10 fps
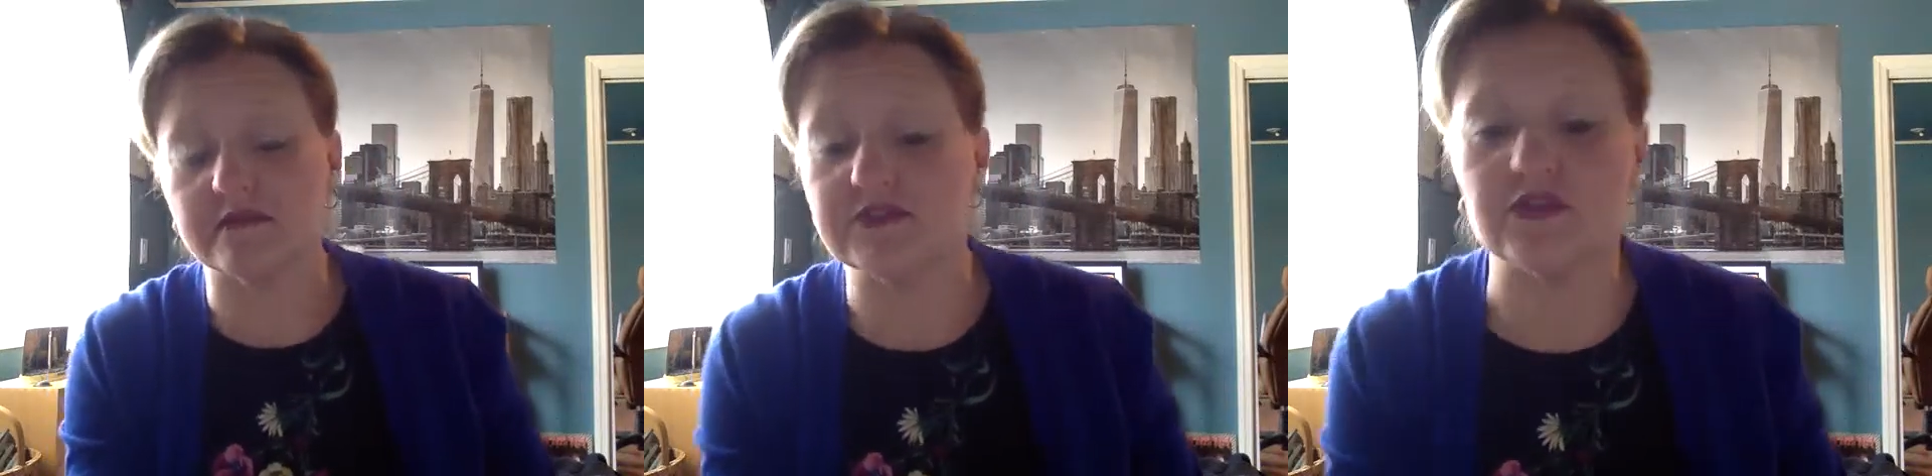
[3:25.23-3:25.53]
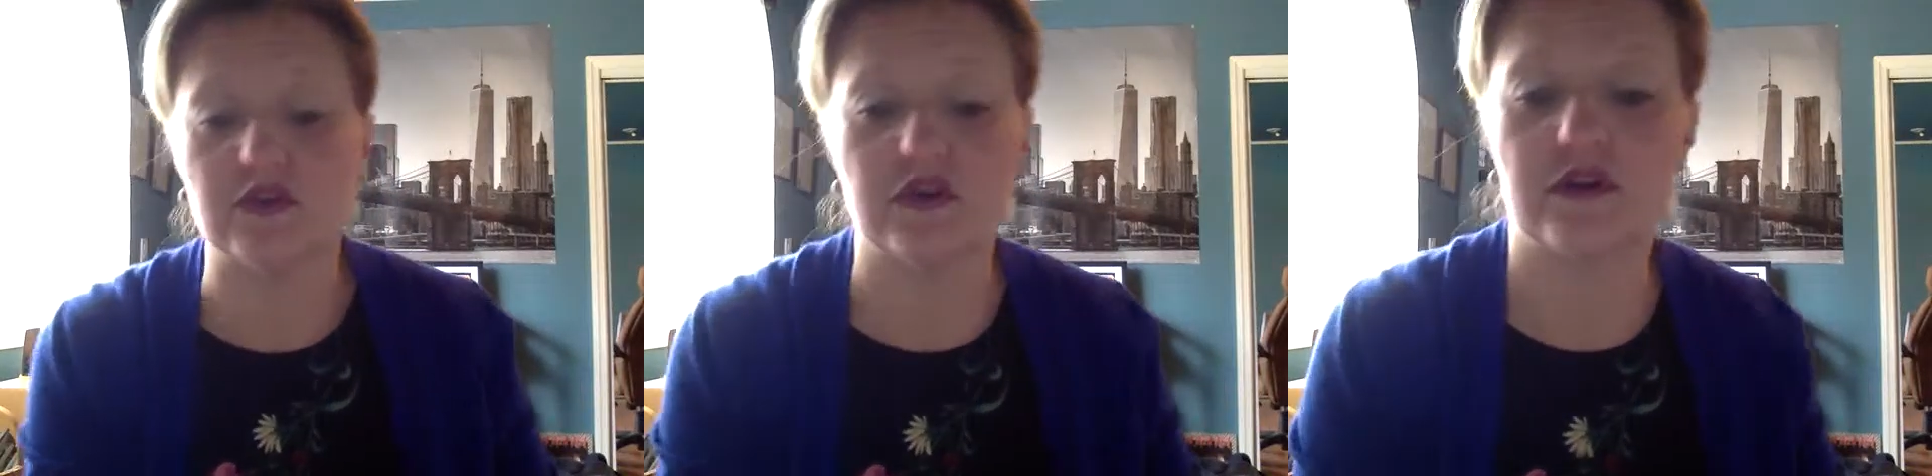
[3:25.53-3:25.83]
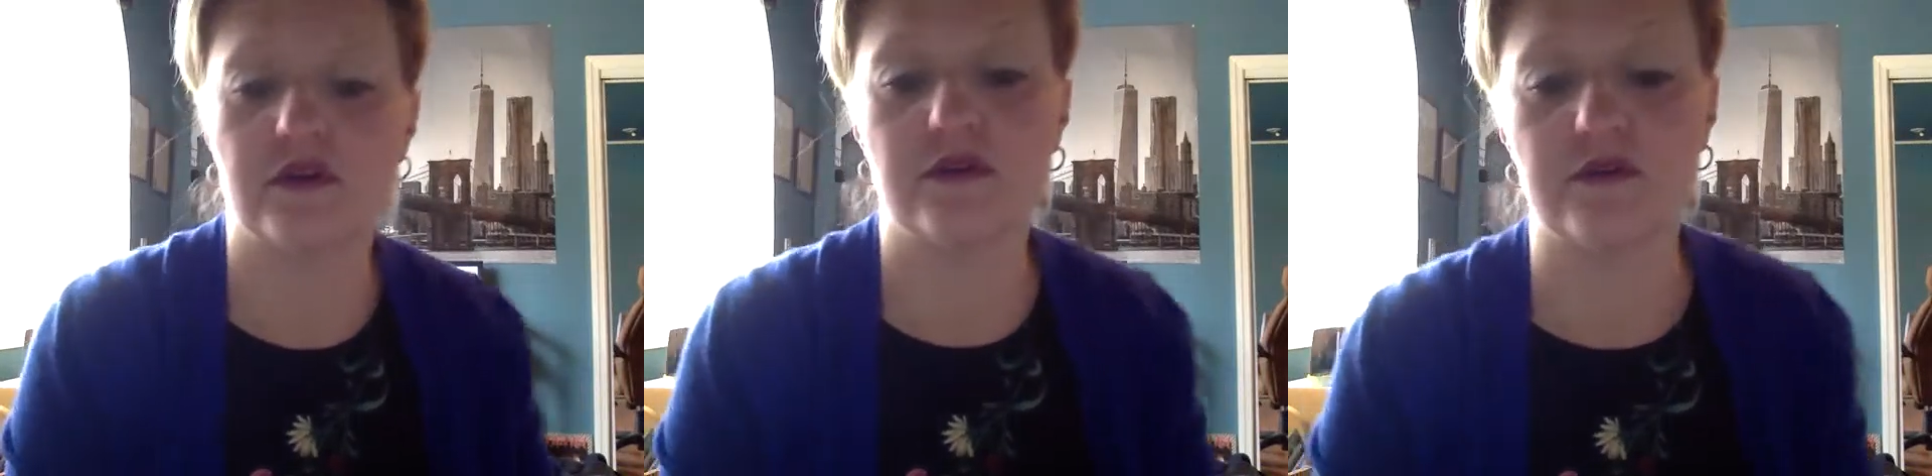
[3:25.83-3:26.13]

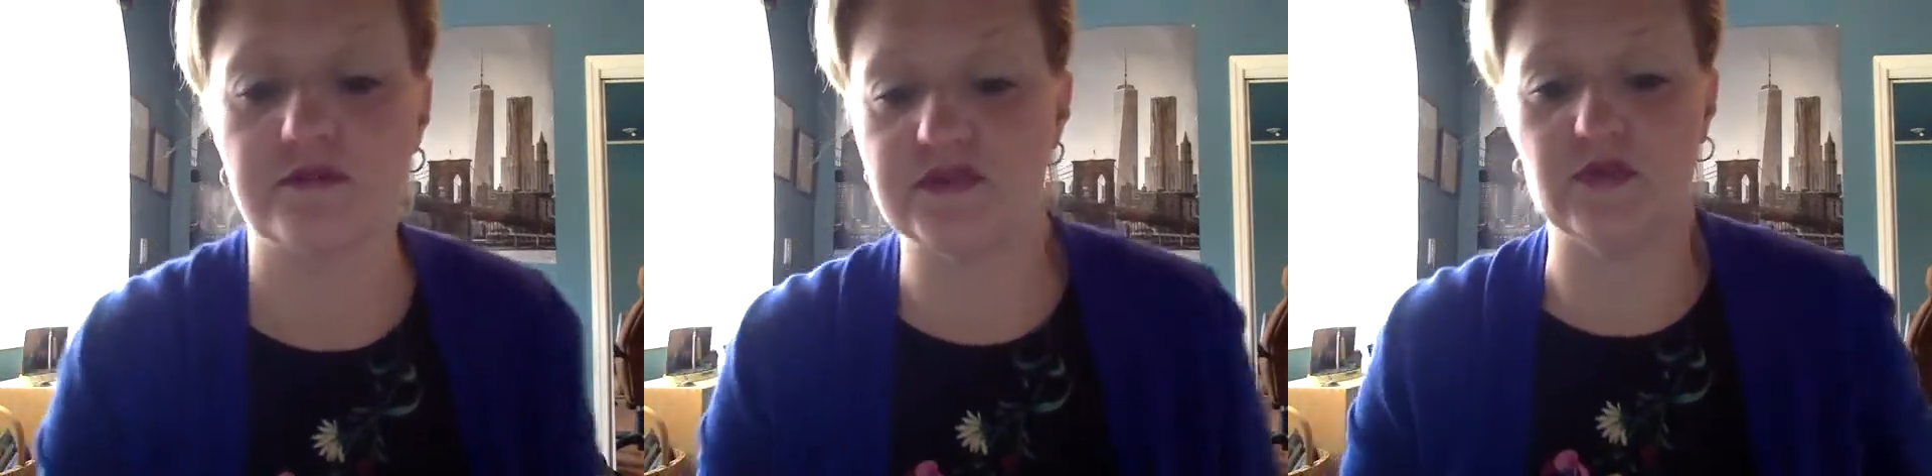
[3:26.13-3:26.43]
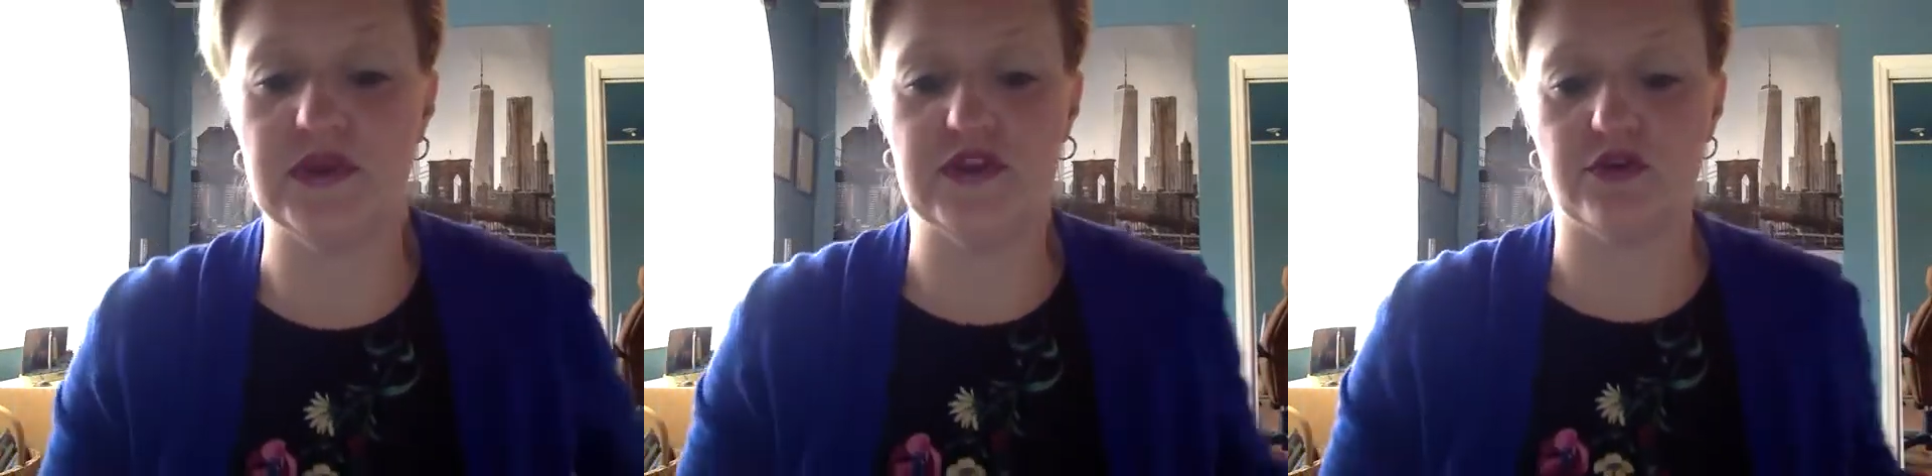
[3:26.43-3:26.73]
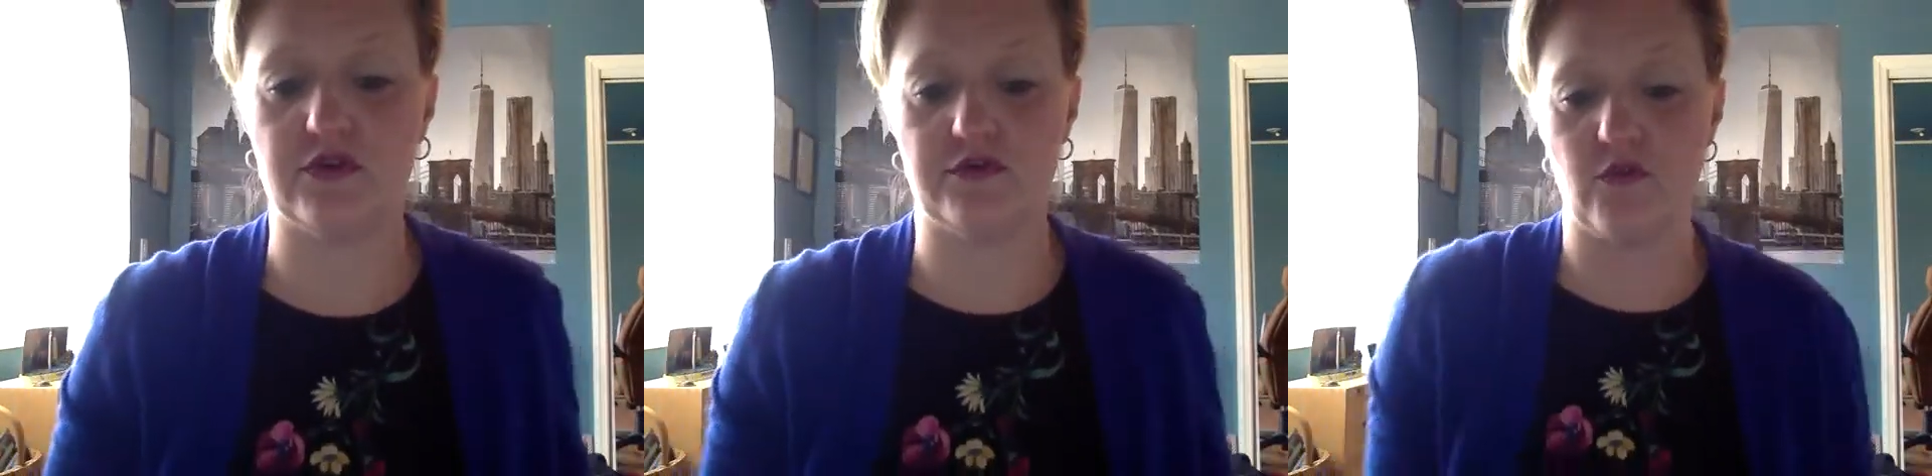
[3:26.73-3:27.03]
You're doing
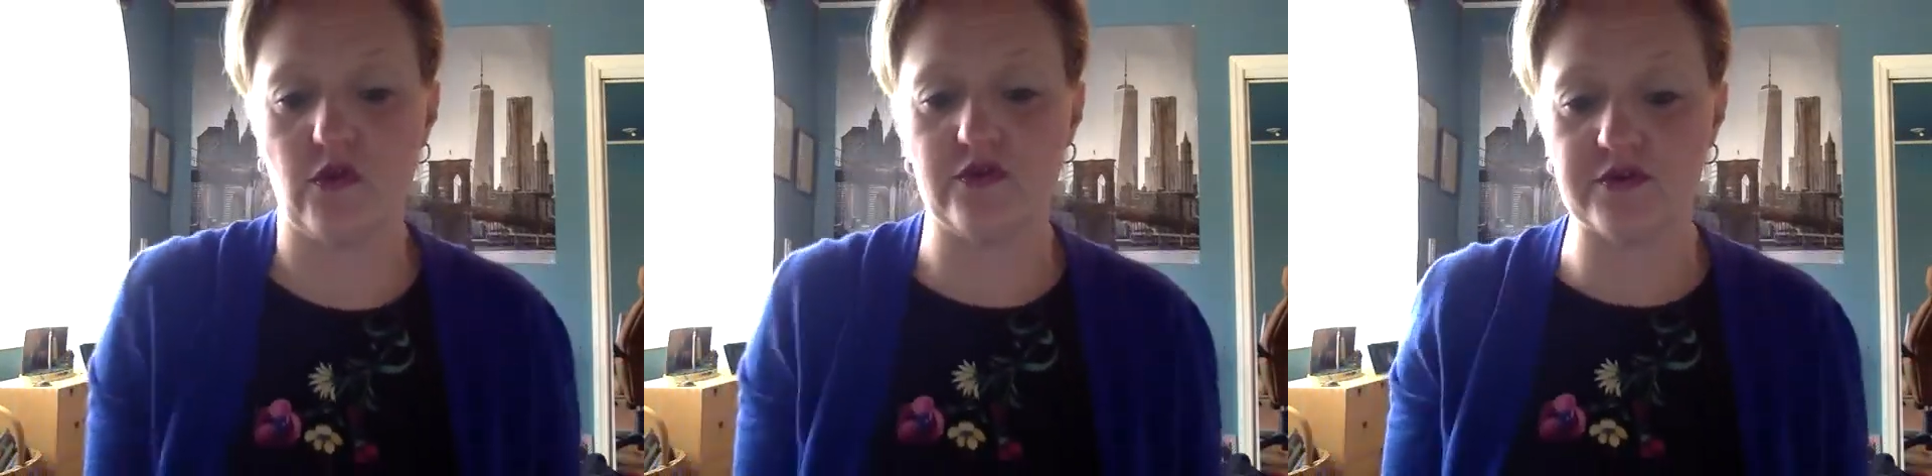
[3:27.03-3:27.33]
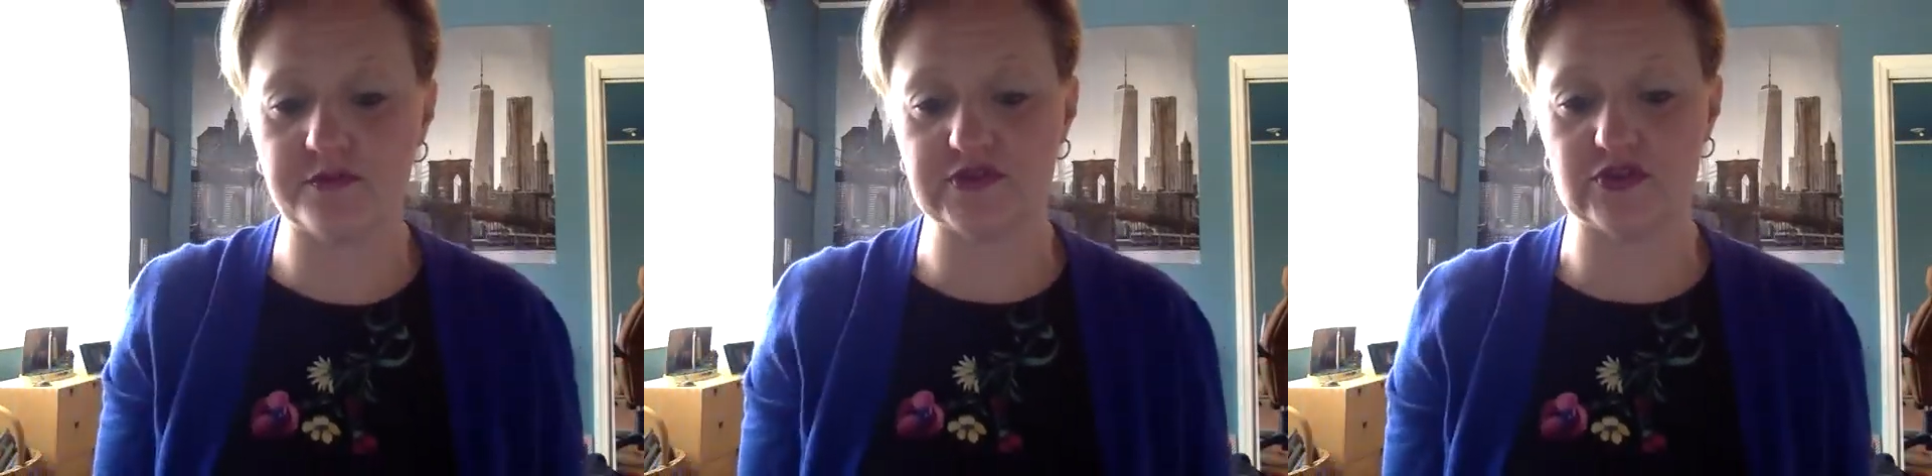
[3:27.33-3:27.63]
your forums,